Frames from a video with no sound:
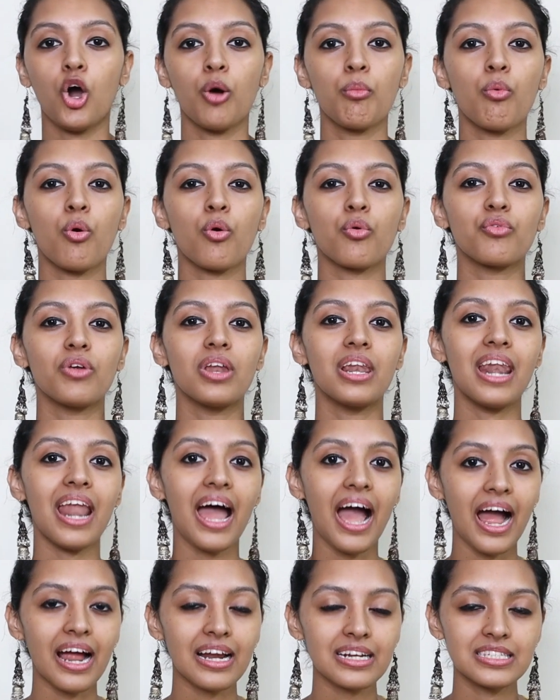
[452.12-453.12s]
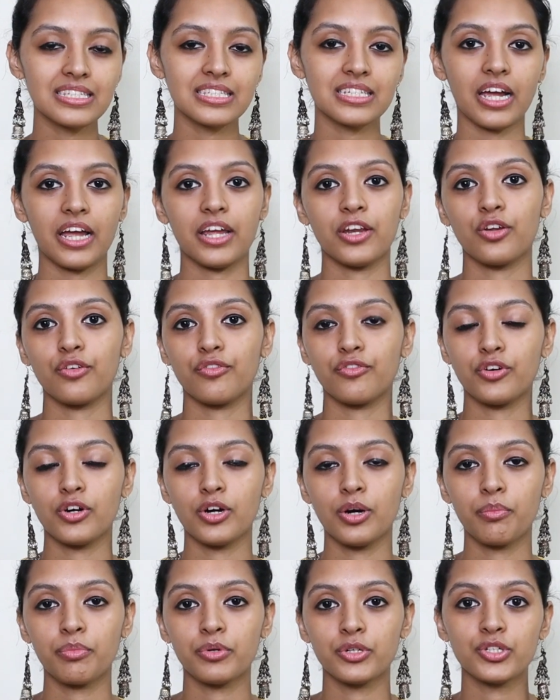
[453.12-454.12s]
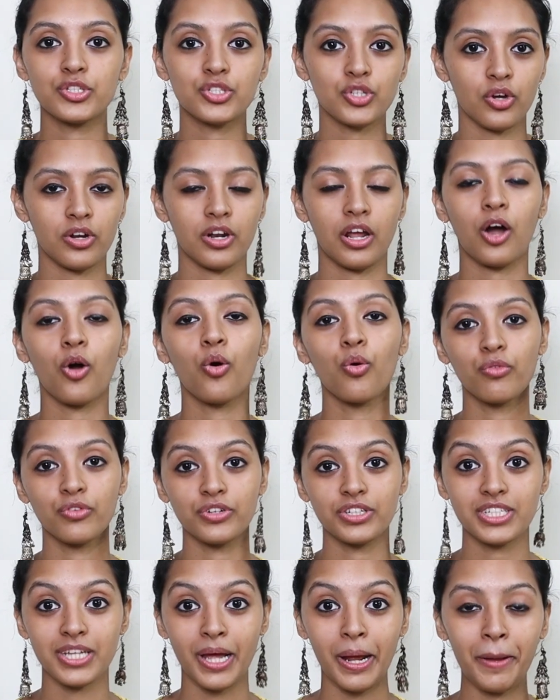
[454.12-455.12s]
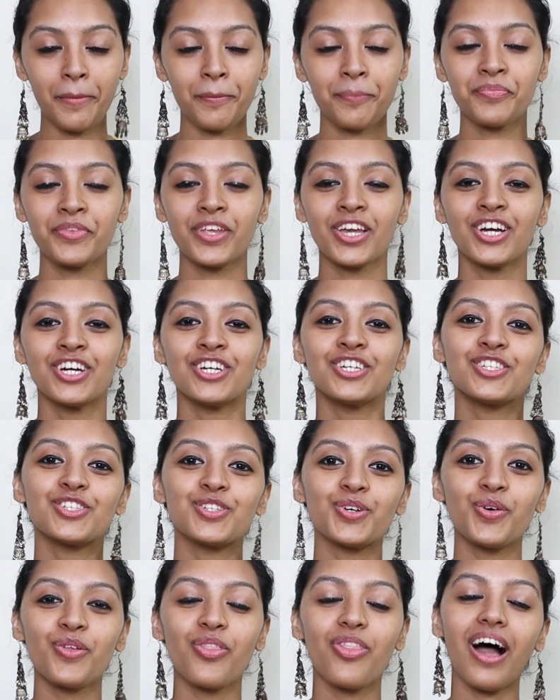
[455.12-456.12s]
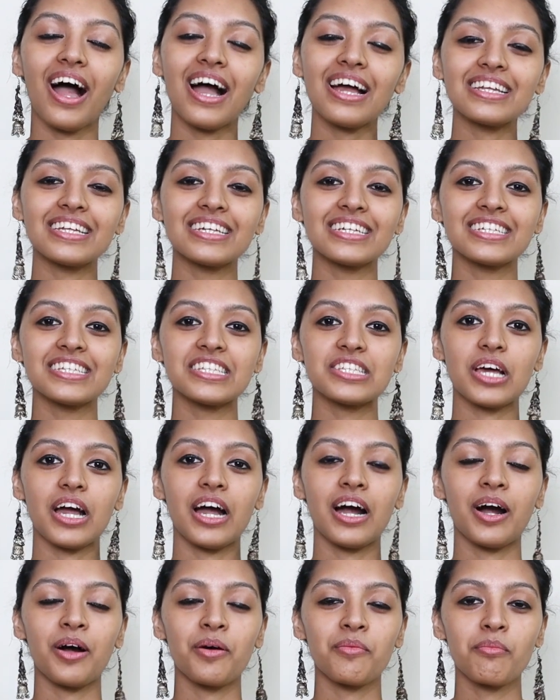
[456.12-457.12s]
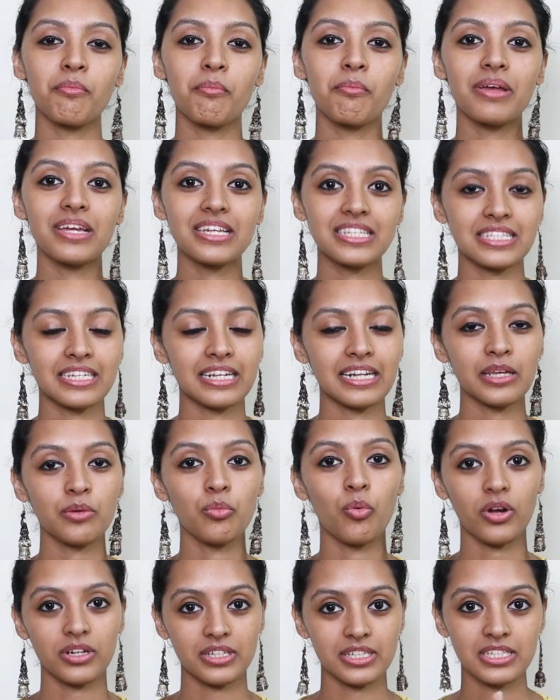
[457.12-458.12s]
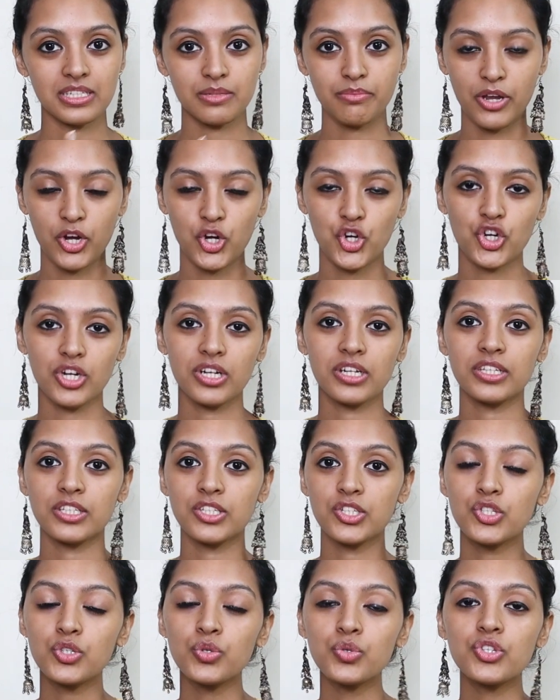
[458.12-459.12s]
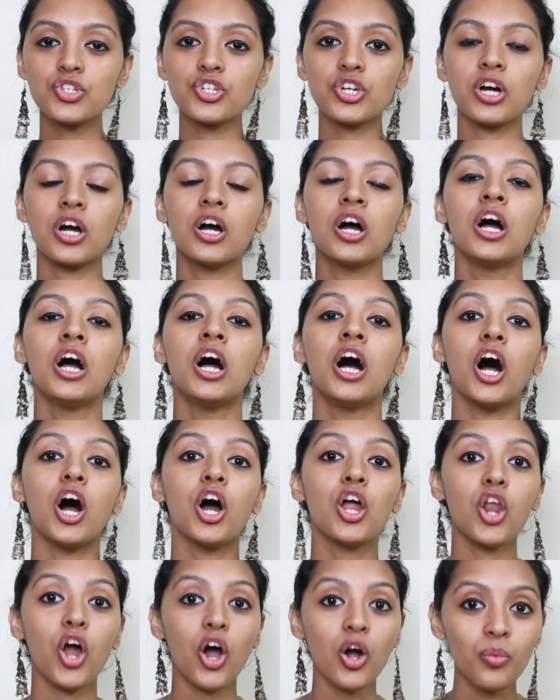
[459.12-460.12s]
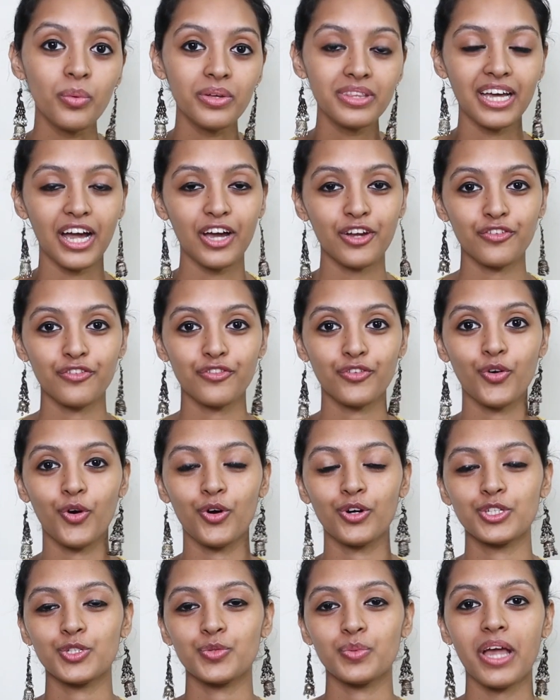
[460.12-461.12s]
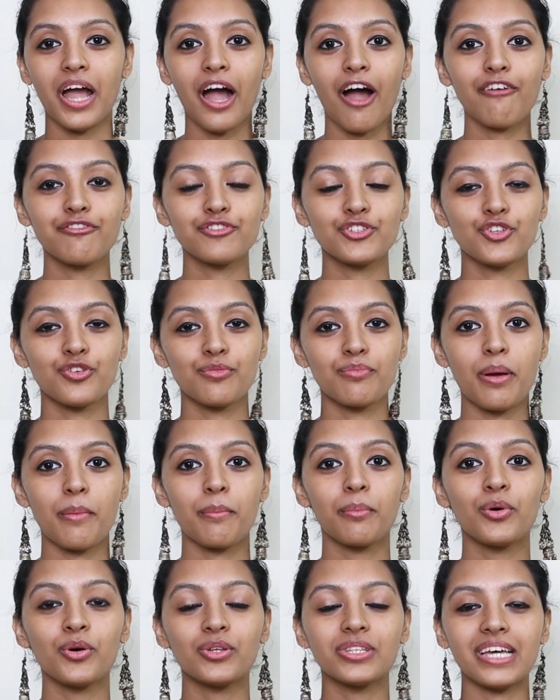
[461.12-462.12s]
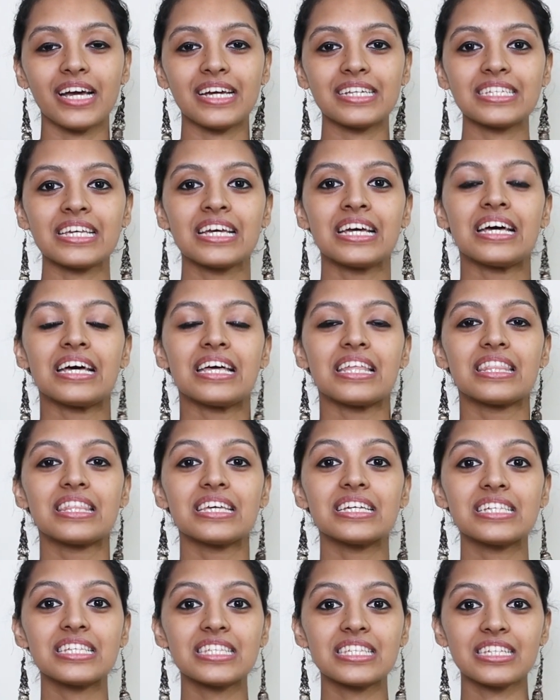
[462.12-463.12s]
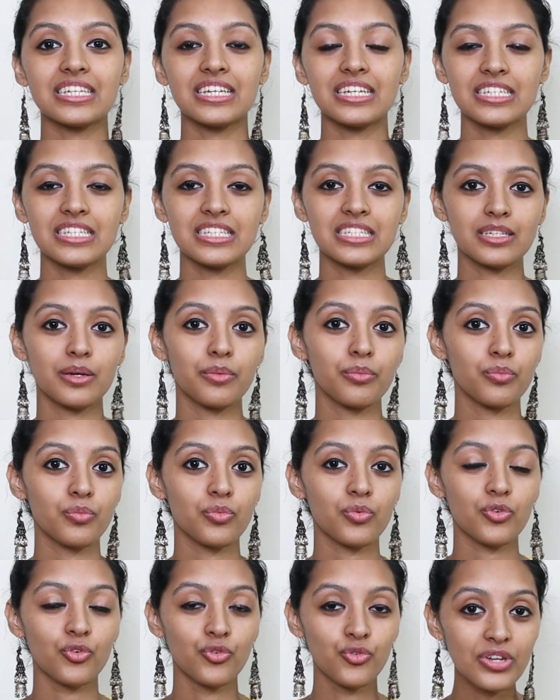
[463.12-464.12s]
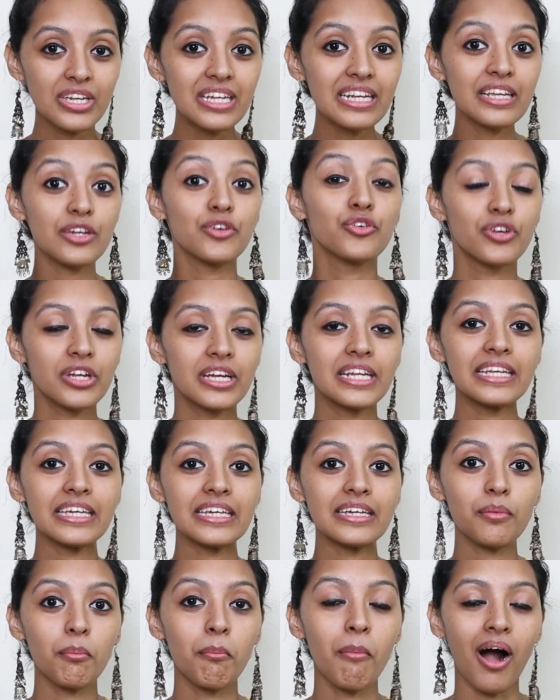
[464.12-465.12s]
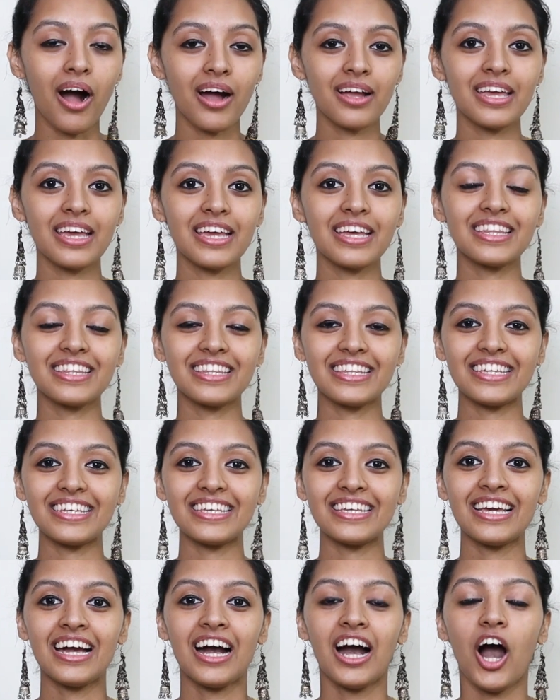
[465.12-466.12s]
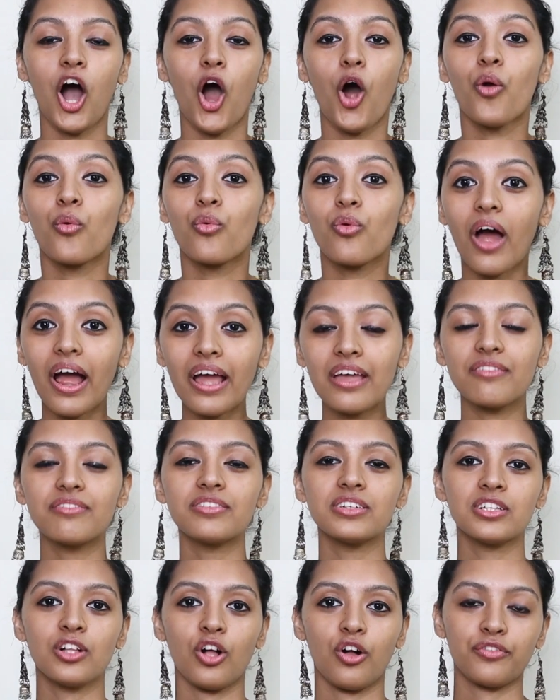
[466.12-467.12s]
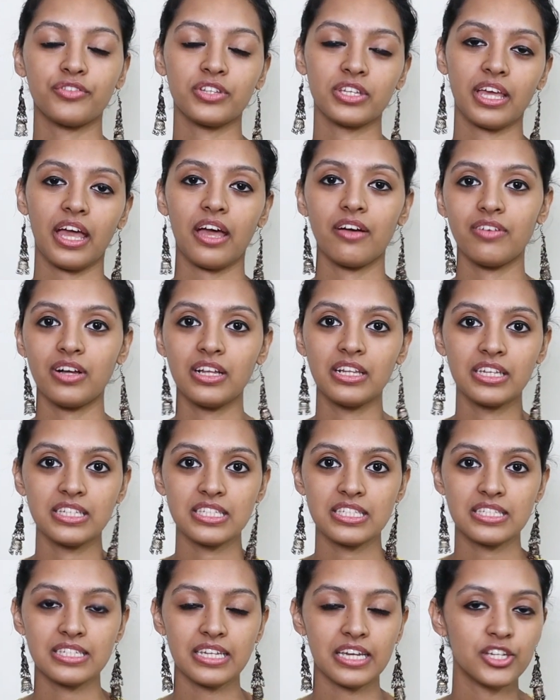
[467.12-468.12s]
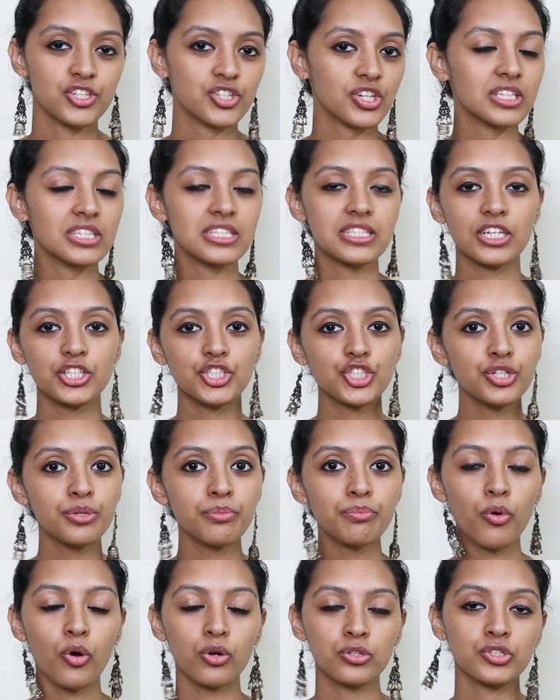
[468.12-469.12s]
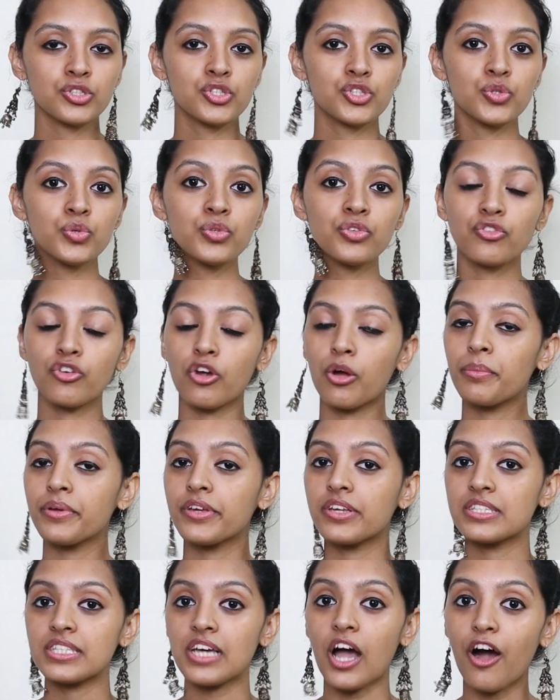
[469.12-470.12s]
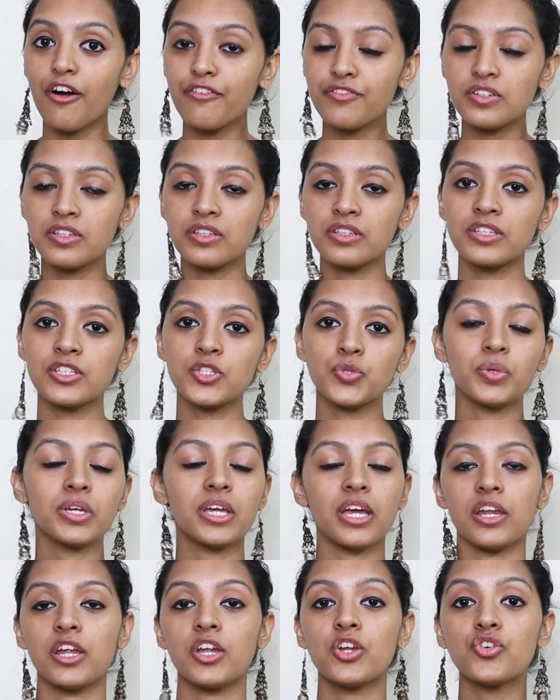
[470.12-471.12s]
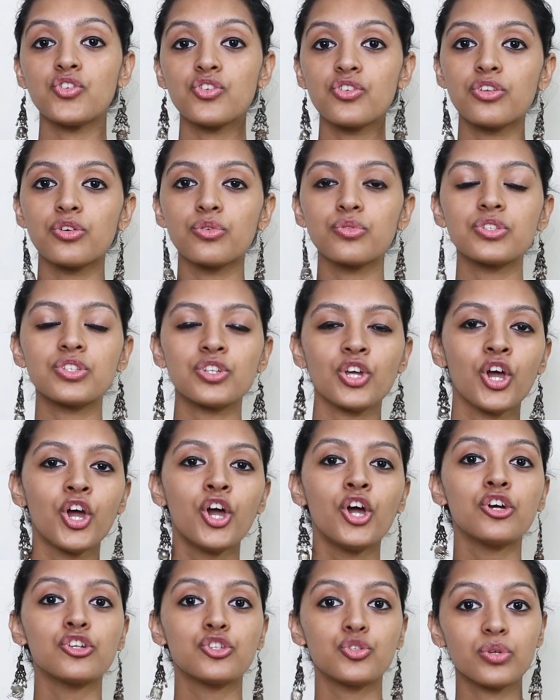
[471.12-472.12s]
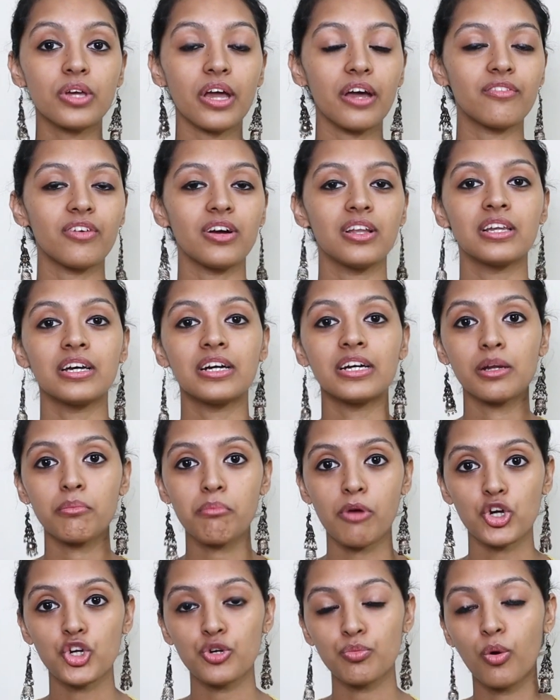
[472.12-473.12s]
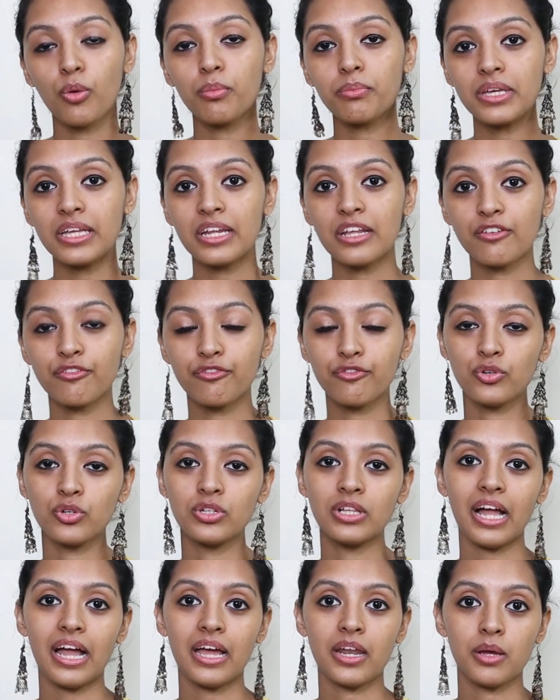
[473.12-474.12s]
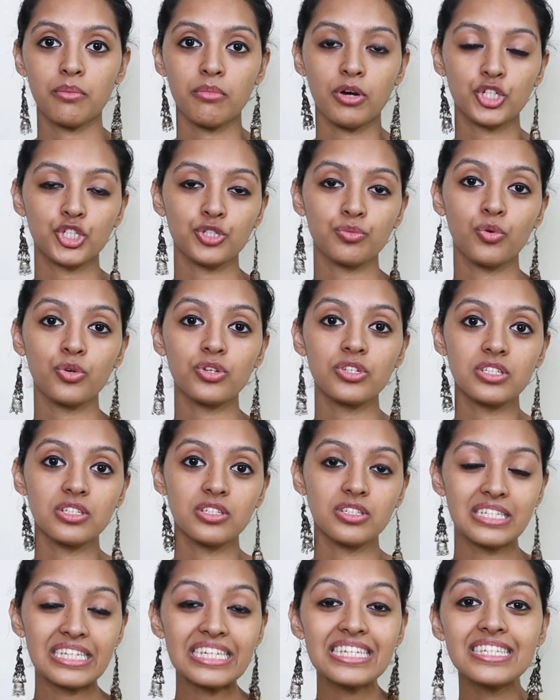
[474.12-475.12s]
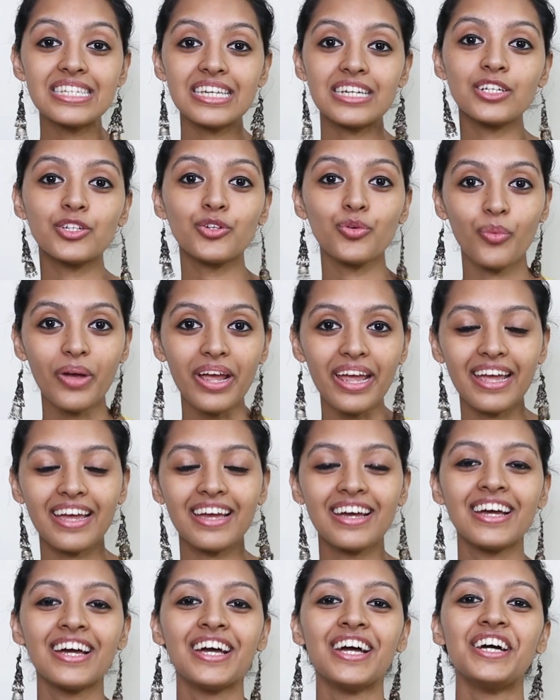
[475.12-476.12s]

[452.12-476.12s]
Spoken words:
a more relaxed kind of a persona over time. So that is basically what is mentioned in the sutra. Along with that, of course, we have to remember that this is really marking the arrival of the Kaivalya stage. It's such an important sutra because after this we get introduced to Kaivalya in a much more meaningful and a much more detailed way.